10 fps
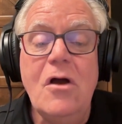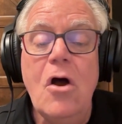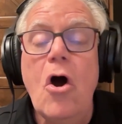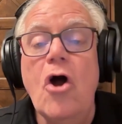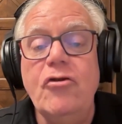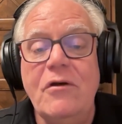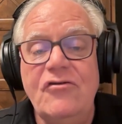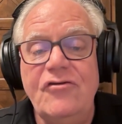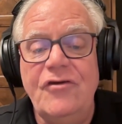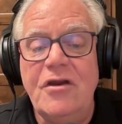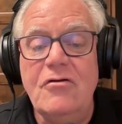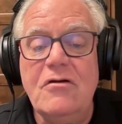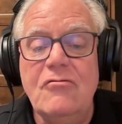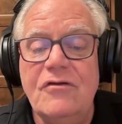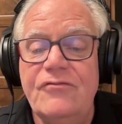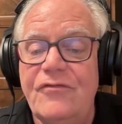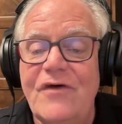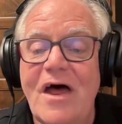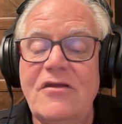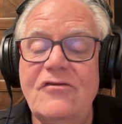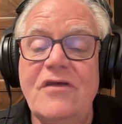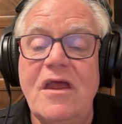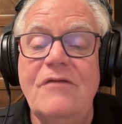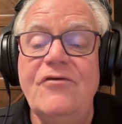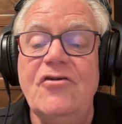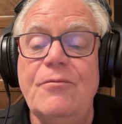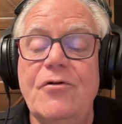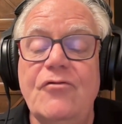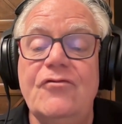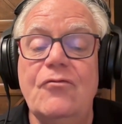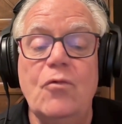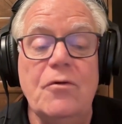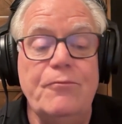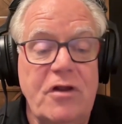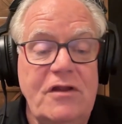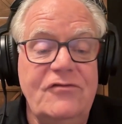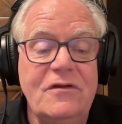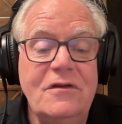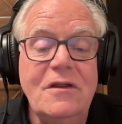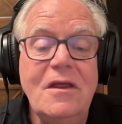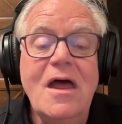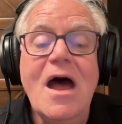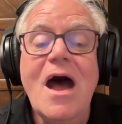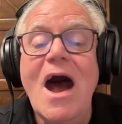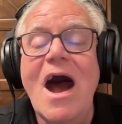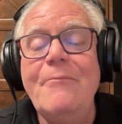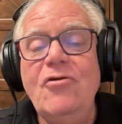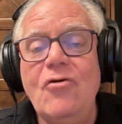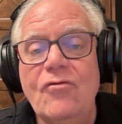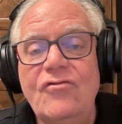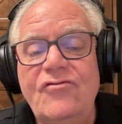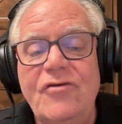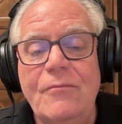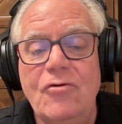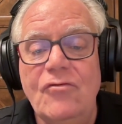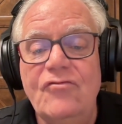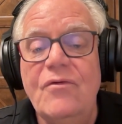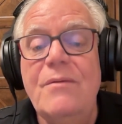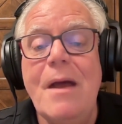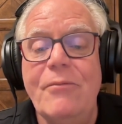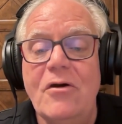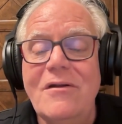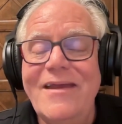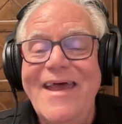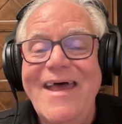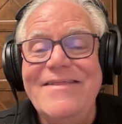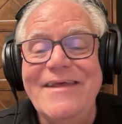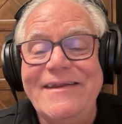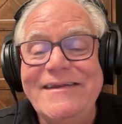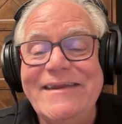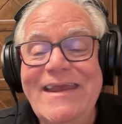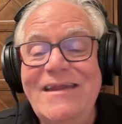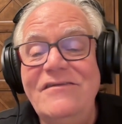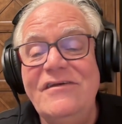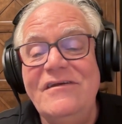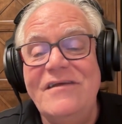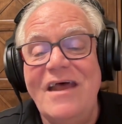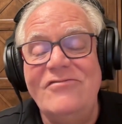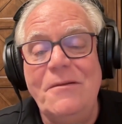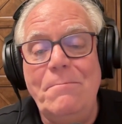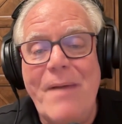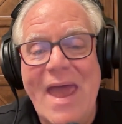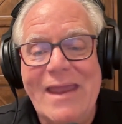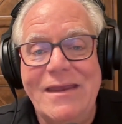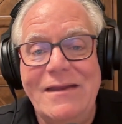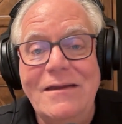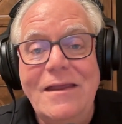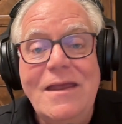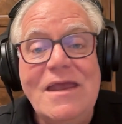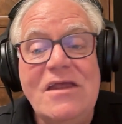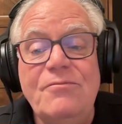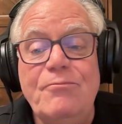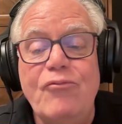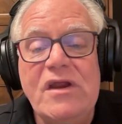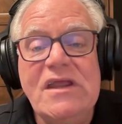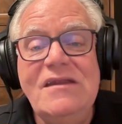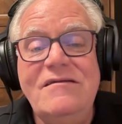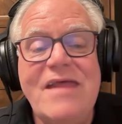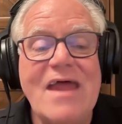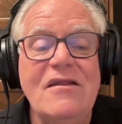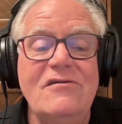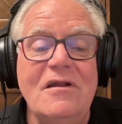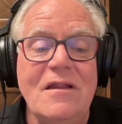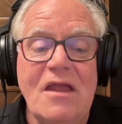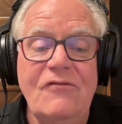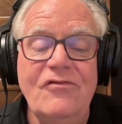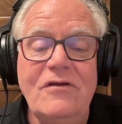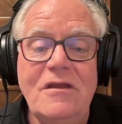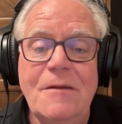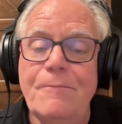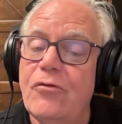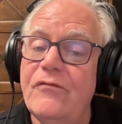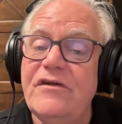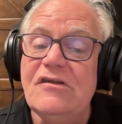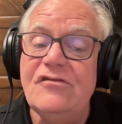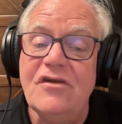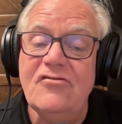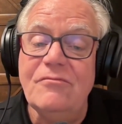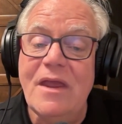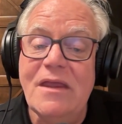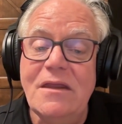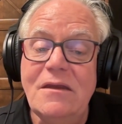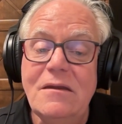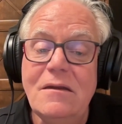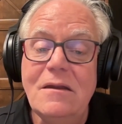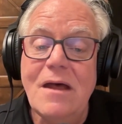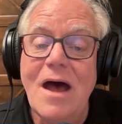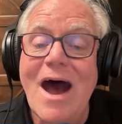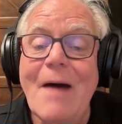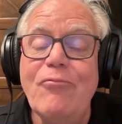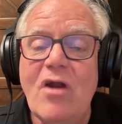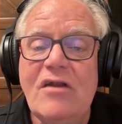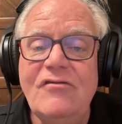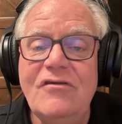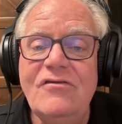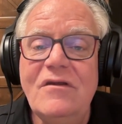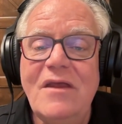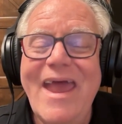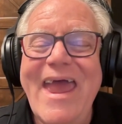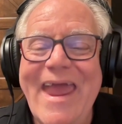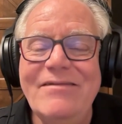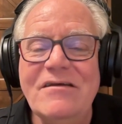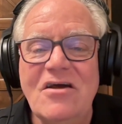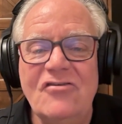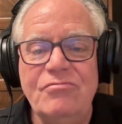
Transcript: audio engineer, Chris Fathalius, and video producer, Will Pritz. I'm your host, Jim Marous. Remember, the key to success in banking is bringing data to life, improving decision-making, operations, and the customer